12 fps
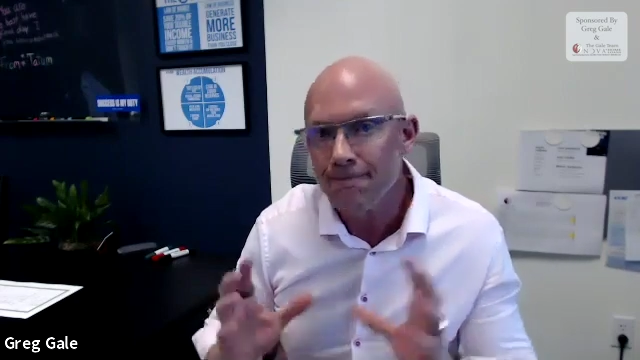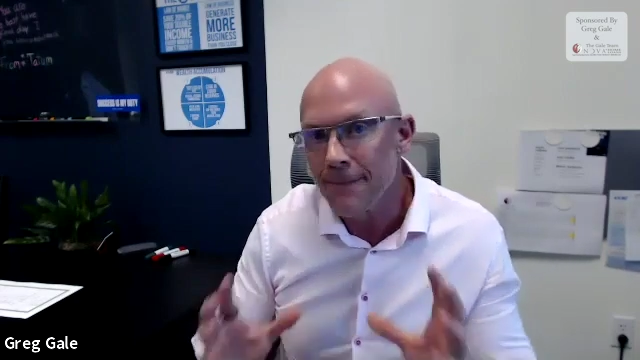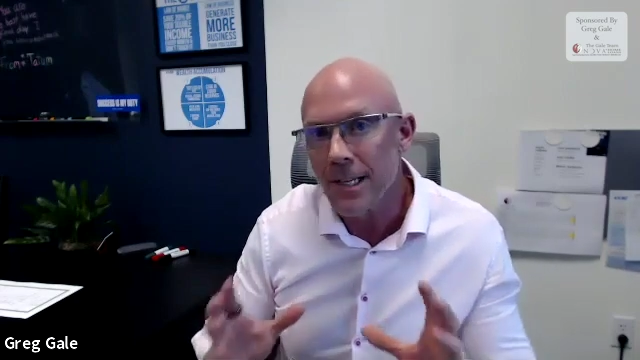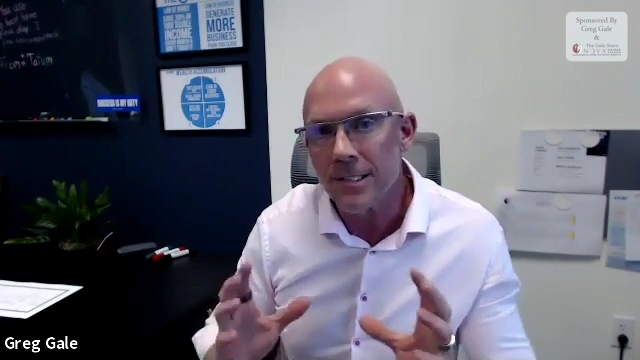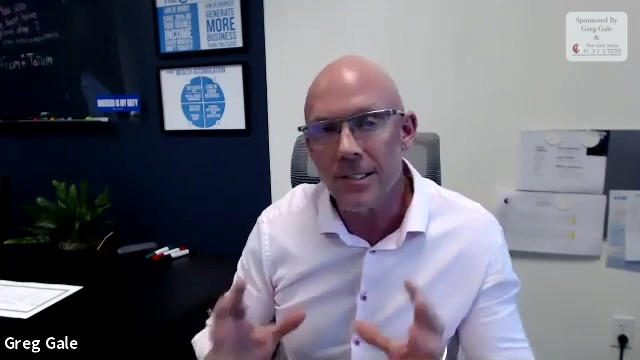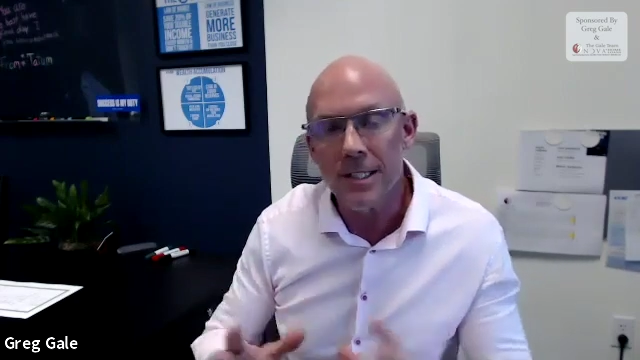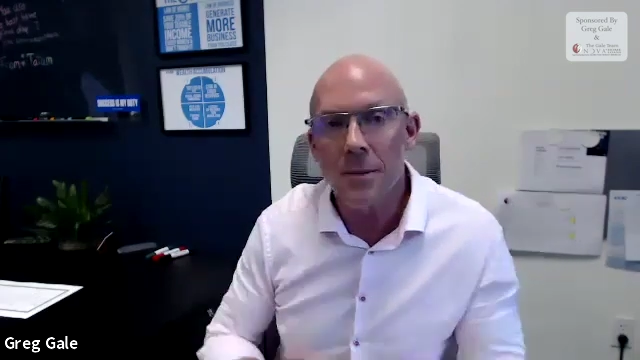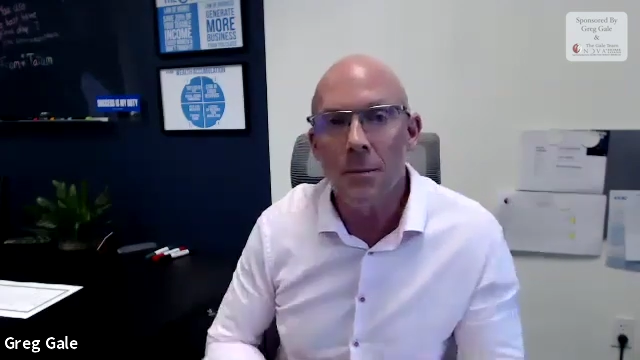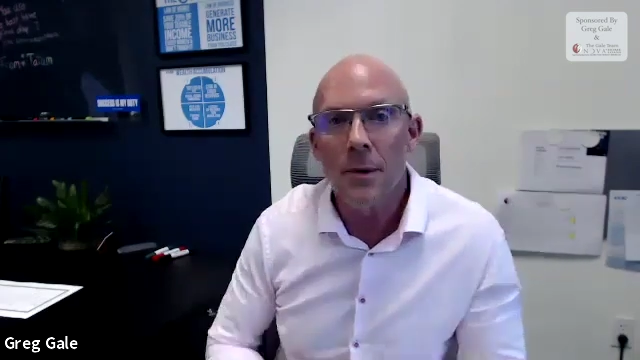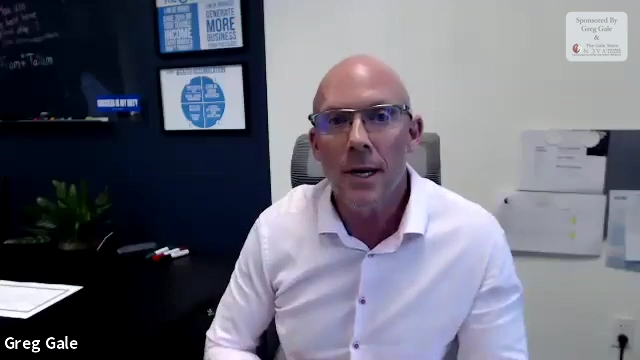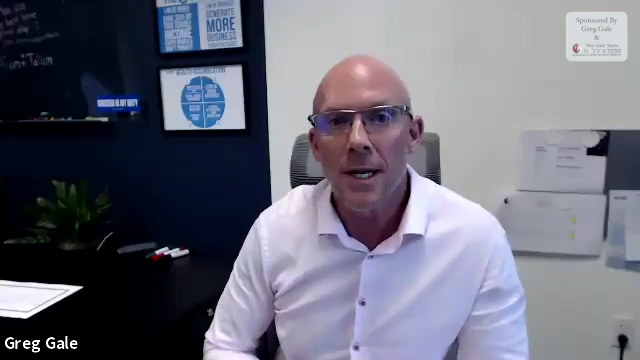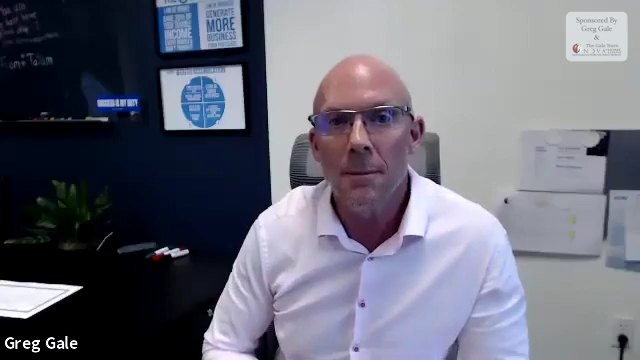That's like
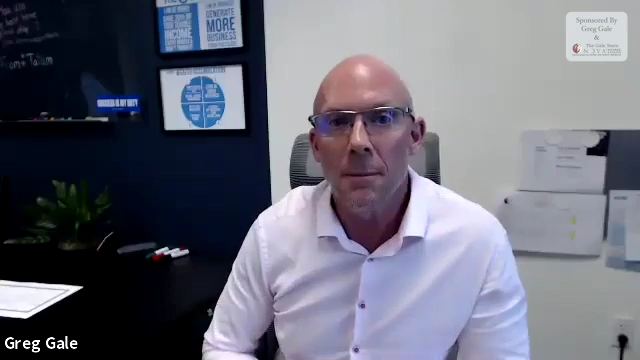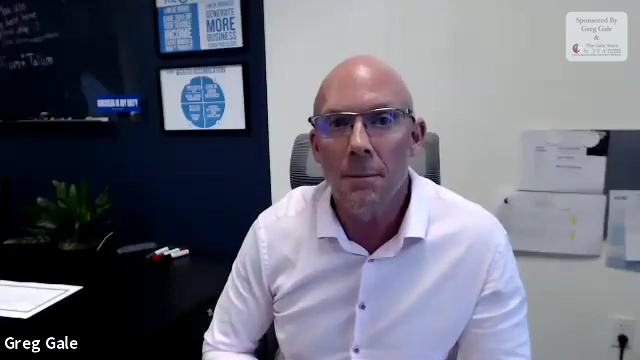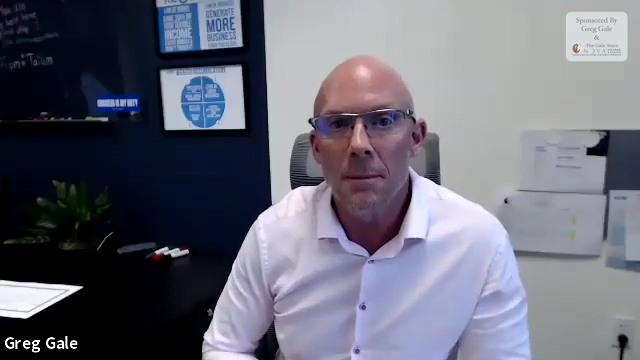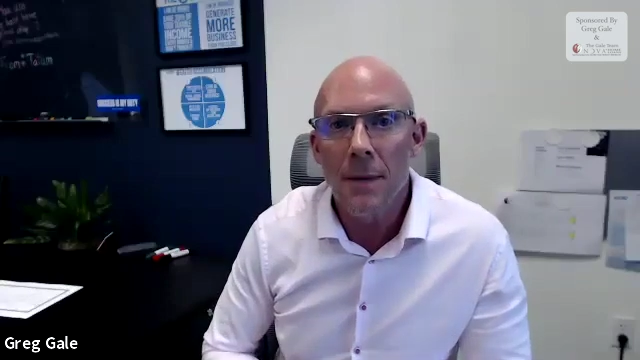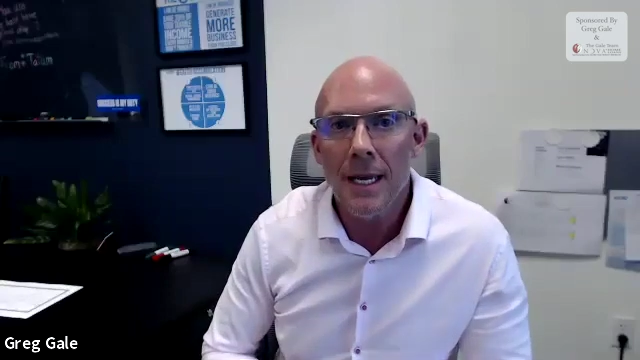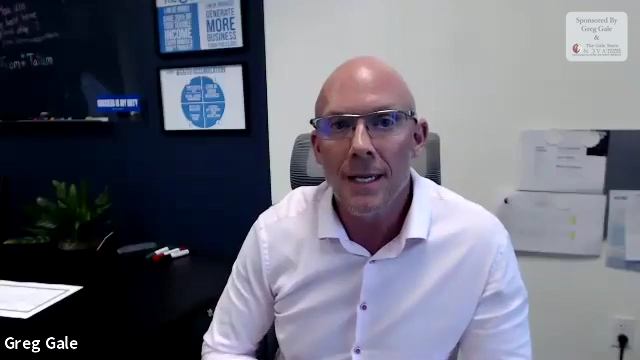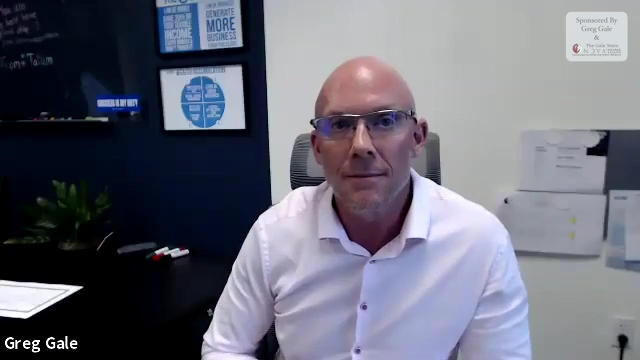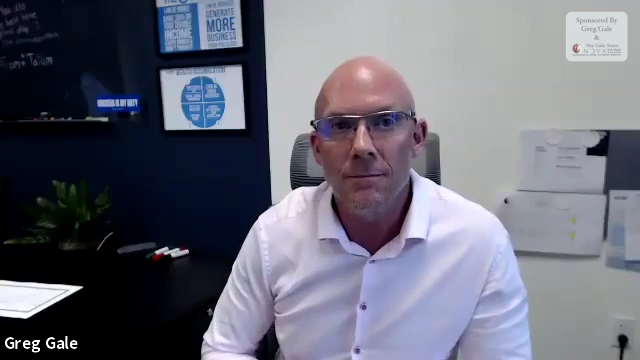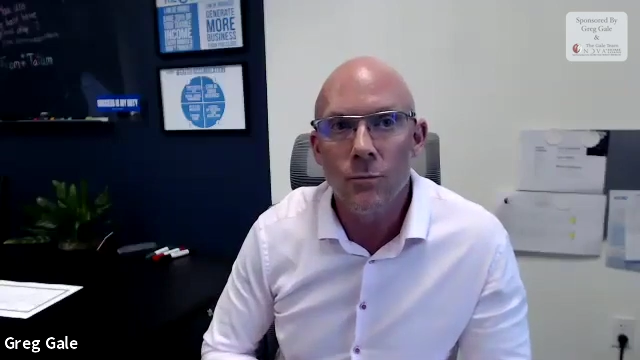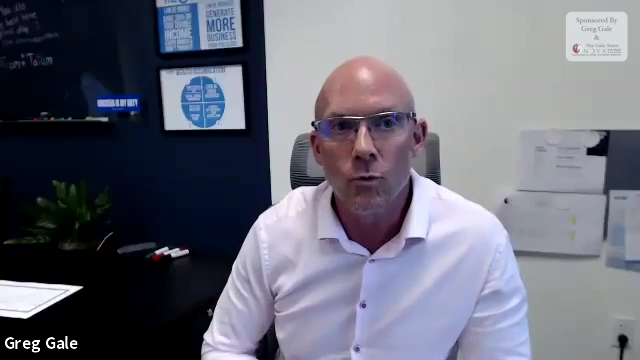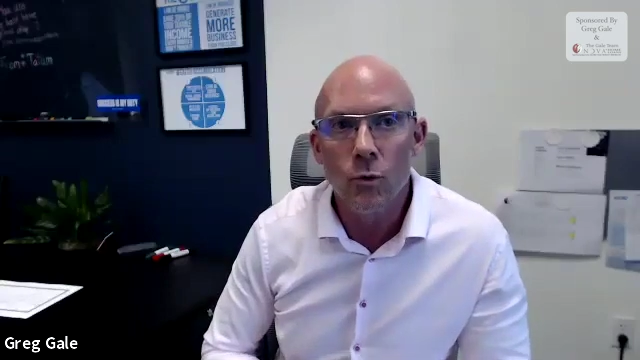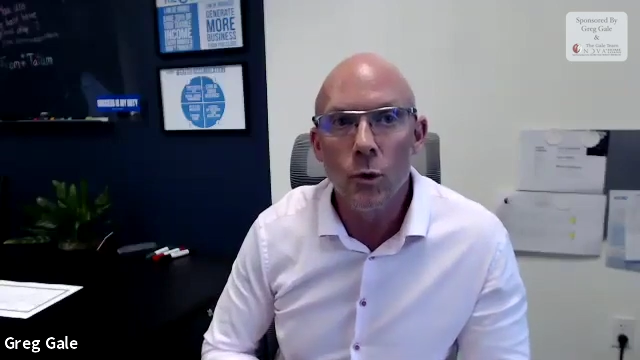the main
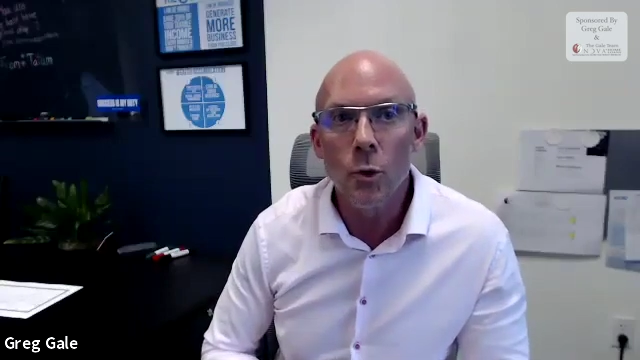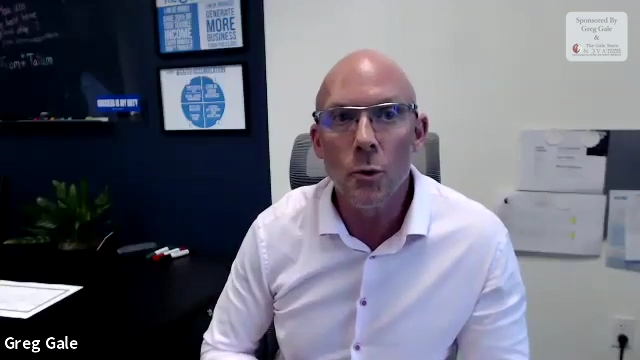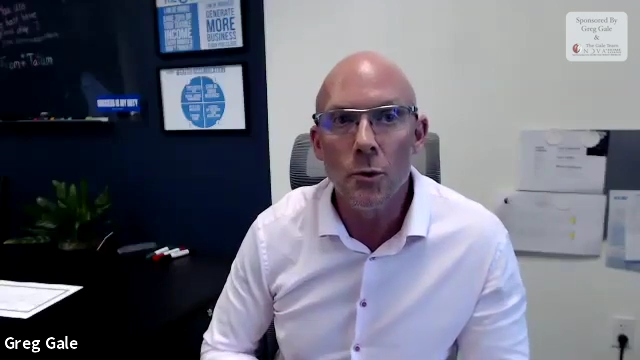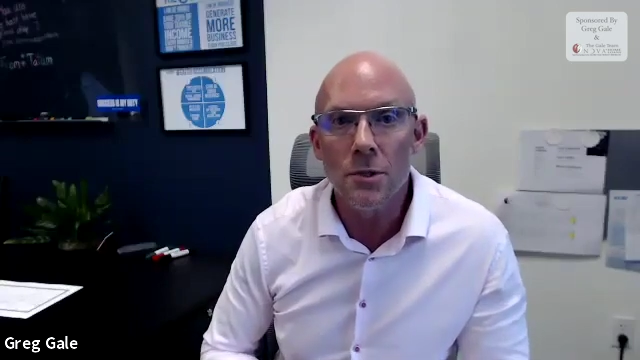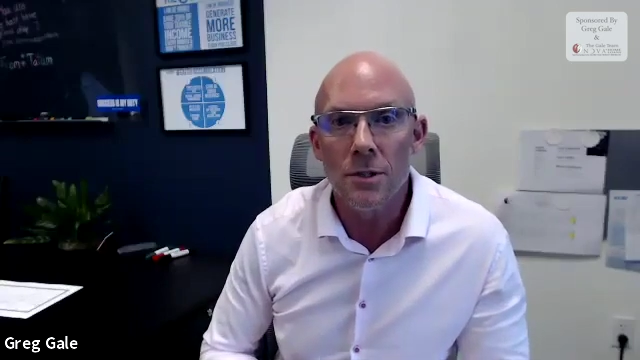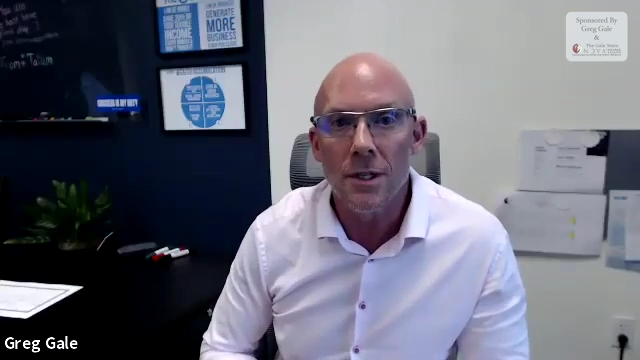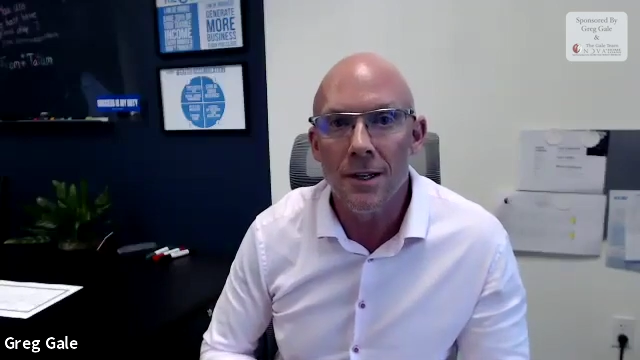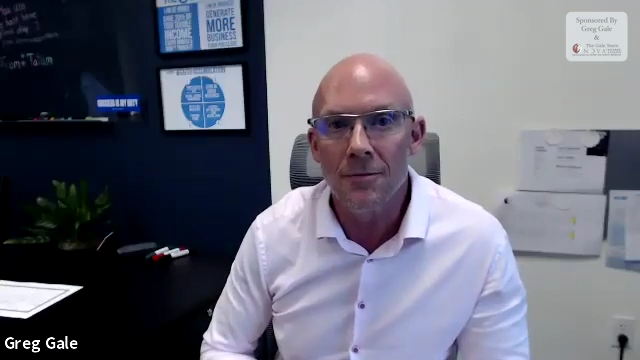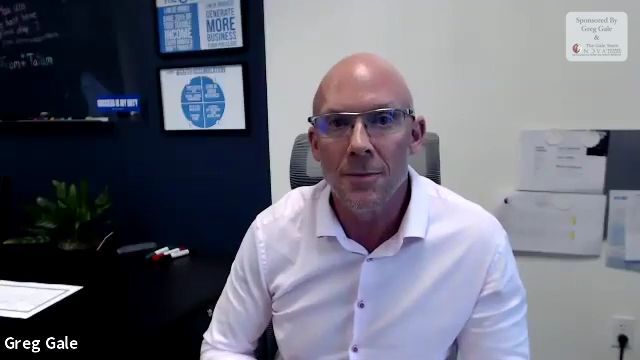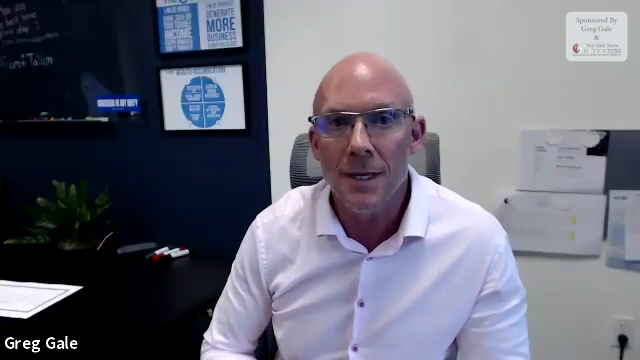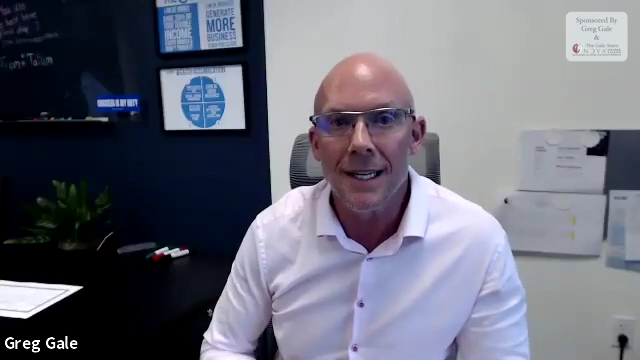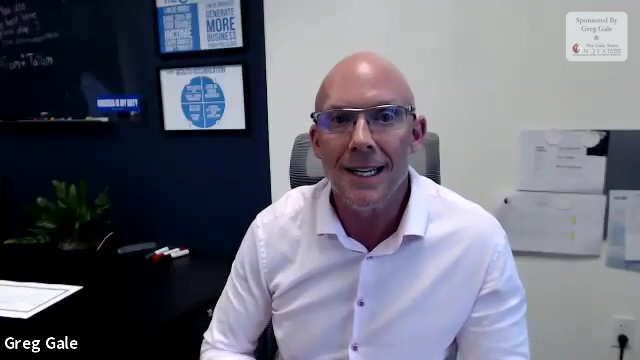rules
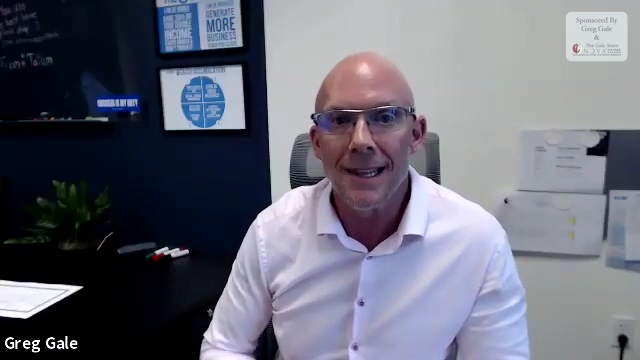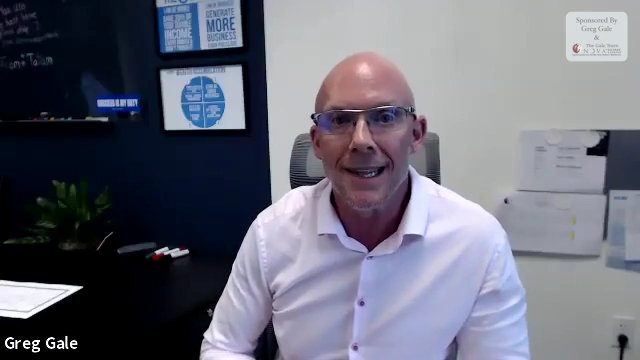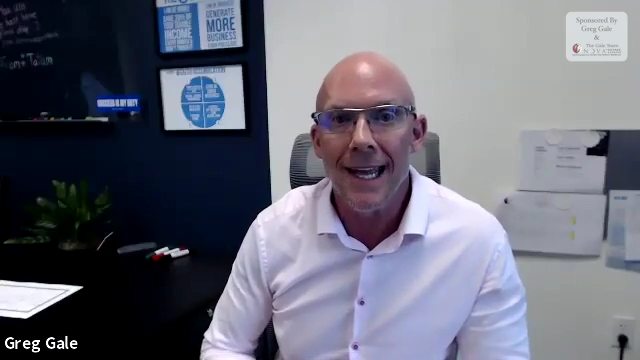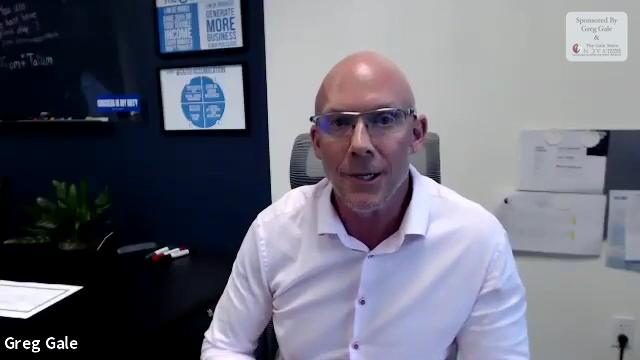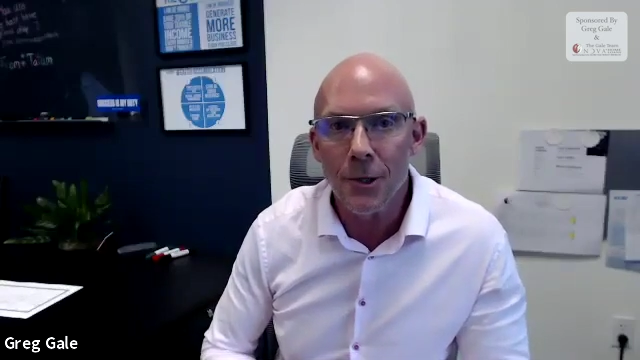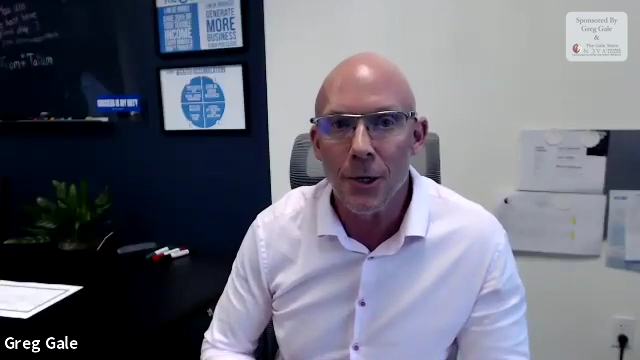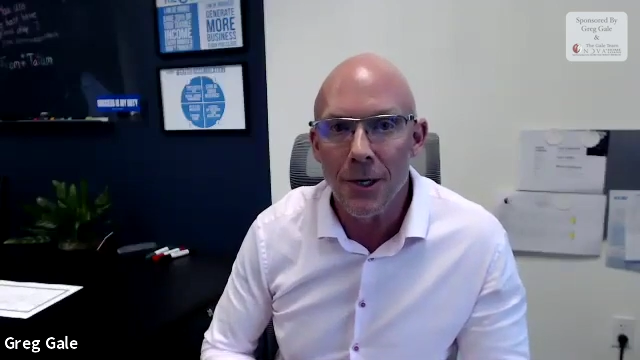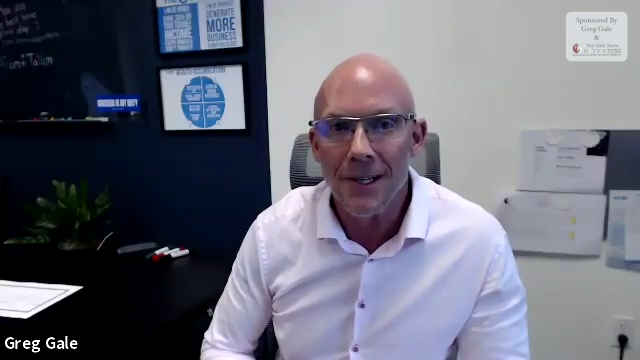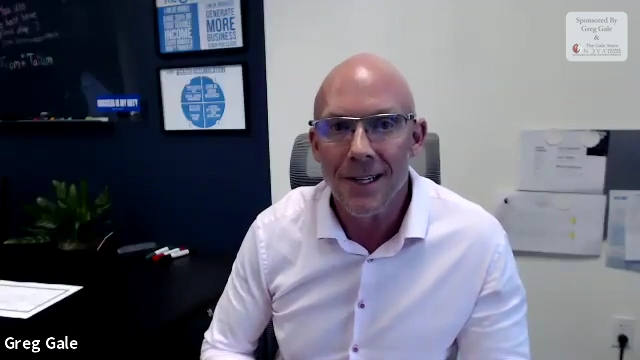of being a lender.